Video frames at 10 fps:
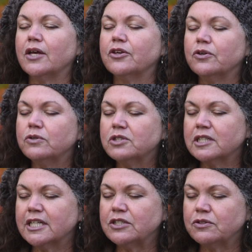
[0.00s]

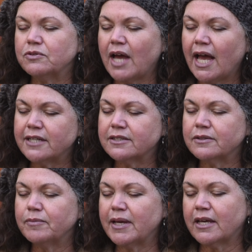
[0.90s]
usually do not
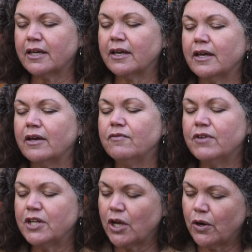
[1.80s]
make
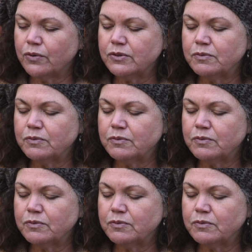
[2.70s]
videos.